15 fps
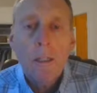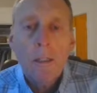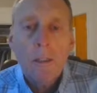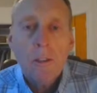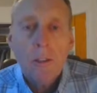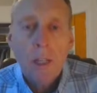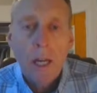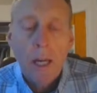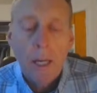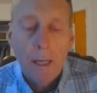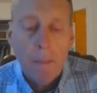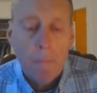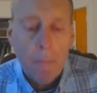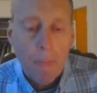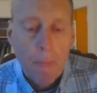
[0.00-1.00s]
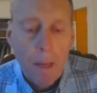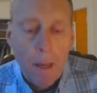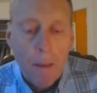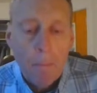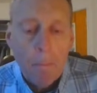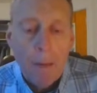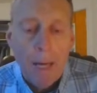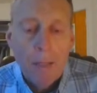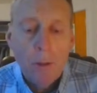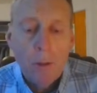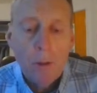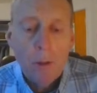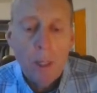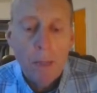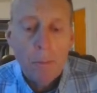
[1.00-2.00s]
say,
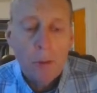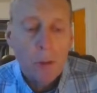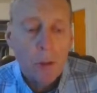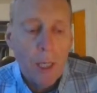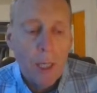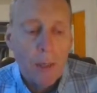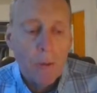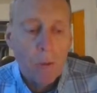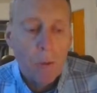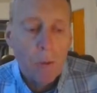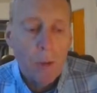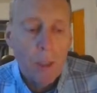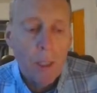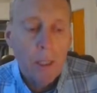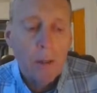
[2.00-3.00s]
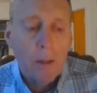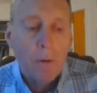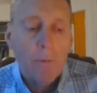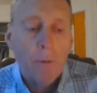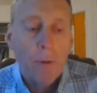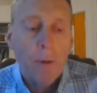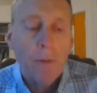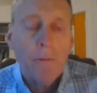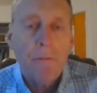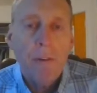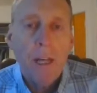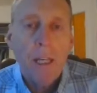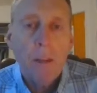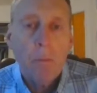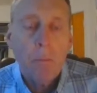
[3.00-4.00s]
Matthew chapters 8 through 10 are full of
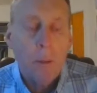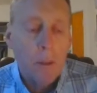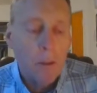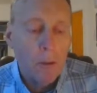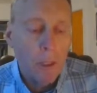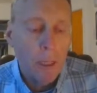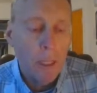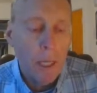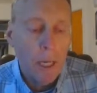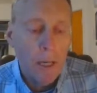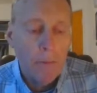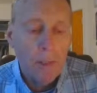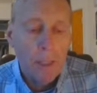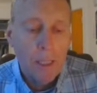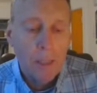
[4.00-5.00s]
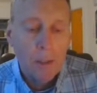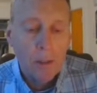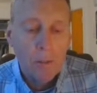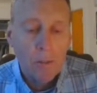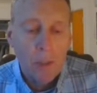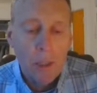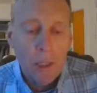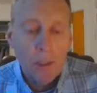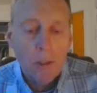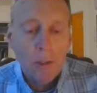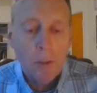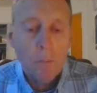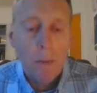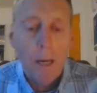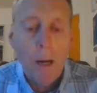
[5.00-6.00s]
faith-building evidence of
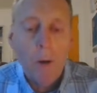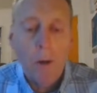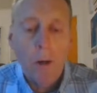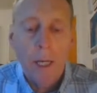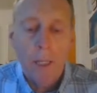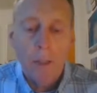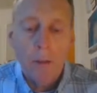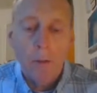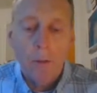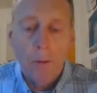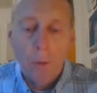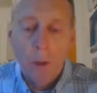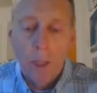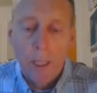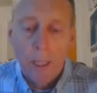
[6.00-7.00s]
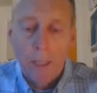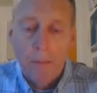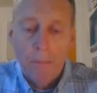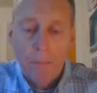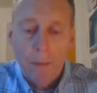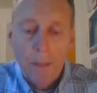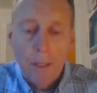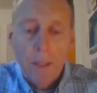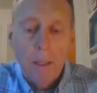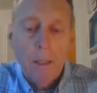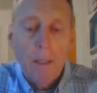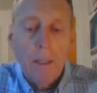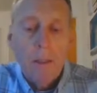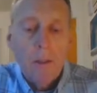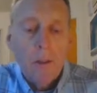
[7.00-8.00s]
Jesus' power and authority.
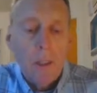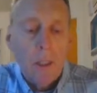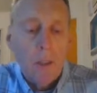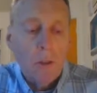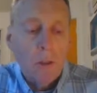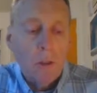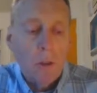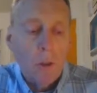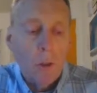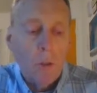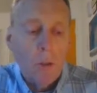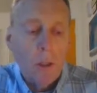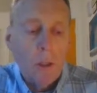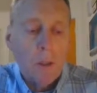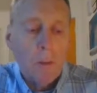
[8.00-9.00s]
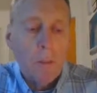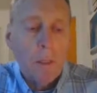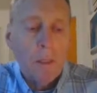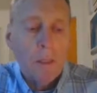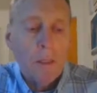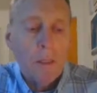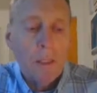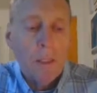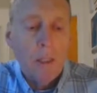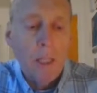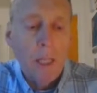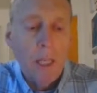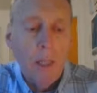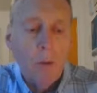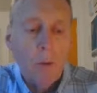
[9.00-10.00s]
Jesus shows his ability to
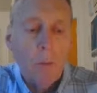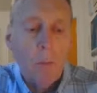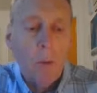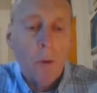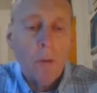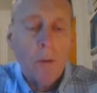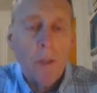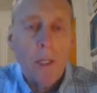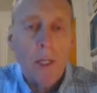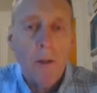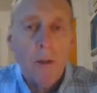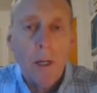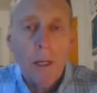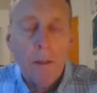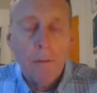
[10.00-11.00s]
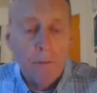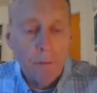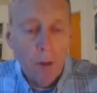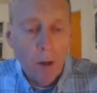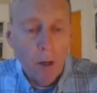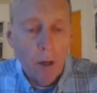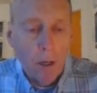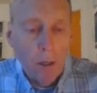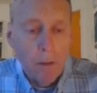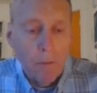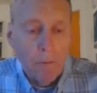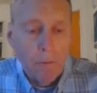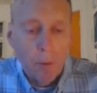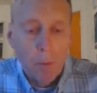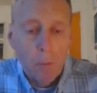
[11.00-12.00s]
heal both near and far,
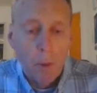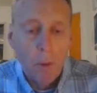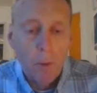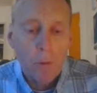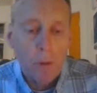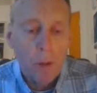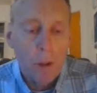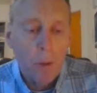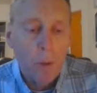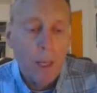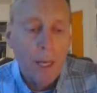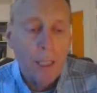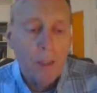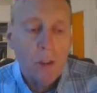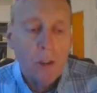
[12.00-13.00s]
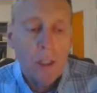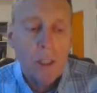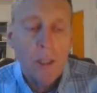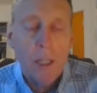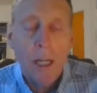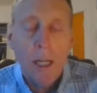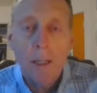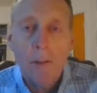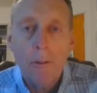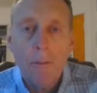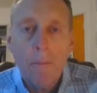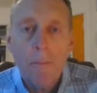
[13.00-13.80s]
for both Jew and Gentile.